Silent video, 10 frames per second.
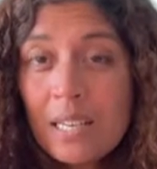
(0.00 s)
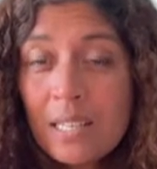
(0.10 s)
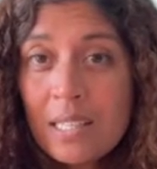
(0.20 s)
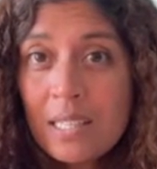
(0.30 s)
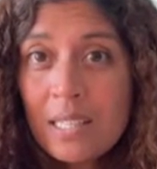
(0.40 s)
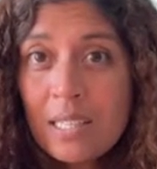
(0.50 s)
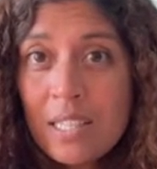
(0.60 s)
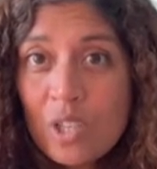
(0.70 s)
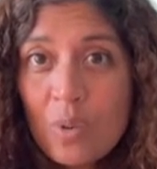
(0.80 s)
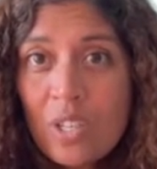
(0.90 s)

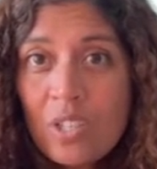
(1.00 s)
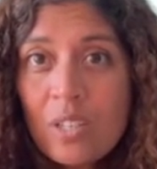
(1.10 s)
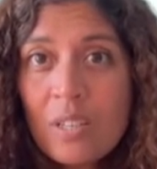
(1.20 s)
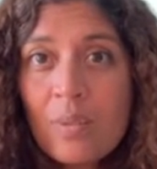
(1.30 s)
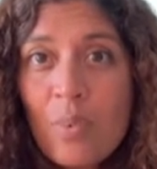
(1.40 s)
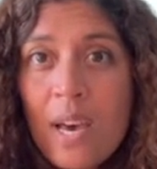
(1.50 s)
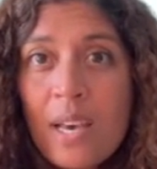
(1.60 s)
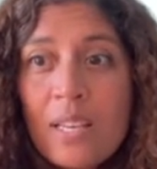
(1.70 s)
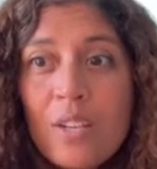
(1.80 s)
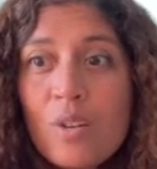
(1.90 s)
situation
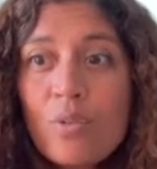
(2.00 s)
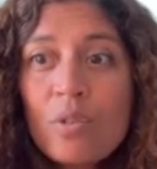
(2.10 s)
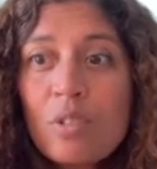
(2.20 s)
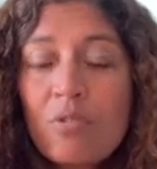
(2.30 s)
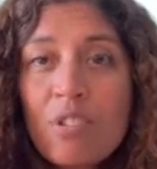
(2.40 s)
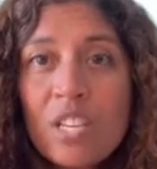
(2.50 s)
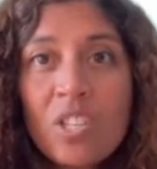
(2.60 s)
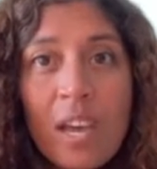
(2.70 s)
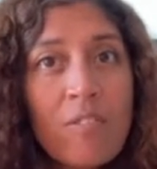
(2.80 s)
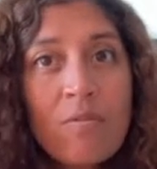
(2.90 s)
where, you know, the rich
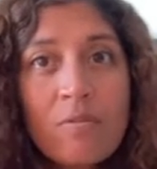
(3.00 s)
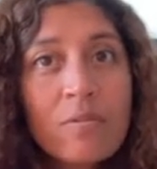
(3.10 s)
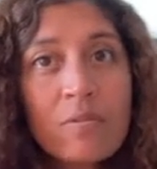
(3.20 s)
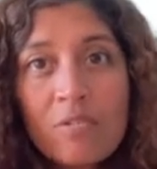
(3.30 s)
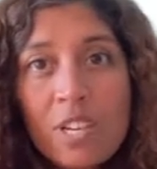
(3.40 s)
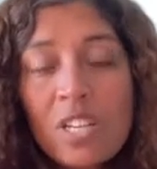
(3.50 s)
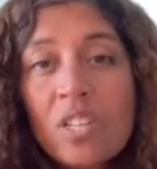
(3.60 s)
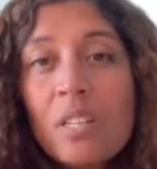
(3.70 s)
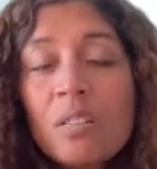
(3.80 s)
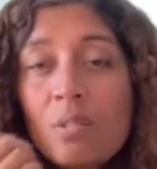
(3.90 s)
get rich
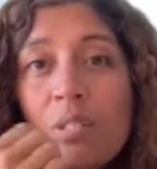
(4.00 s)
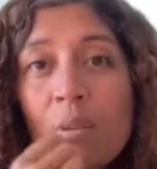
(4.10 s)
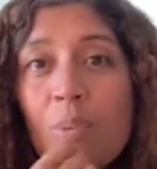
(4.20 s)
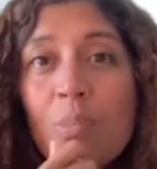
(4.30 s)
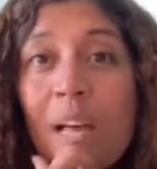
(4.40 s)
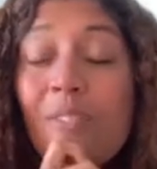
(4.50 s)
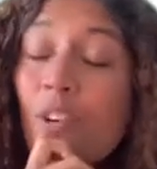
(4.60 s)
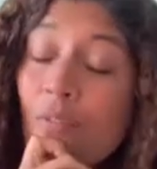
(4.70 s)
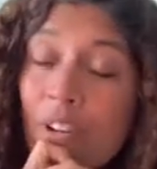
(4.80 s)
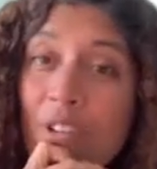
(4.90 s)
and some people have
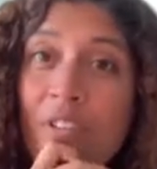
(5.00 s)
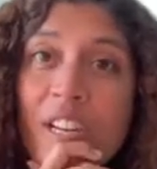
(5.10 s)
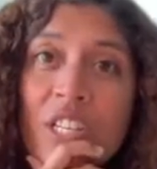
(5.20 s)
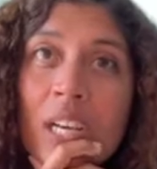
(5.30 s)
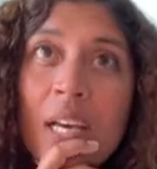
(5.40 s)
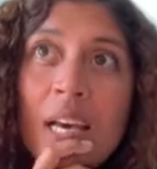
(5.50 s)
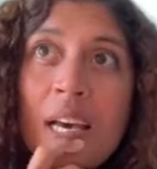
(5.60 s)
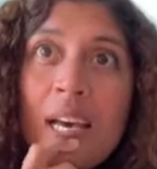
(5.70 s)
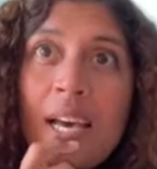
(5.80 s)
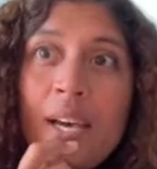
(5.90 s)
got very rich.
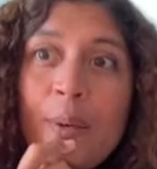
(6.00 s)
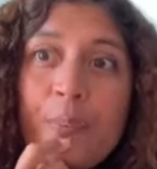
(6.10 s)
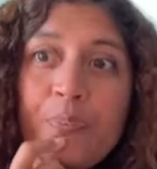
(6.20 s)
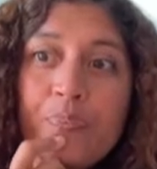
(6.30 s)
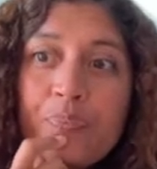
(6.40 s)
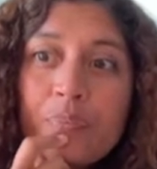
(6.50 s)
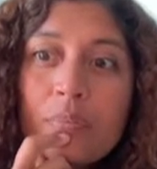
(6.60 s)
And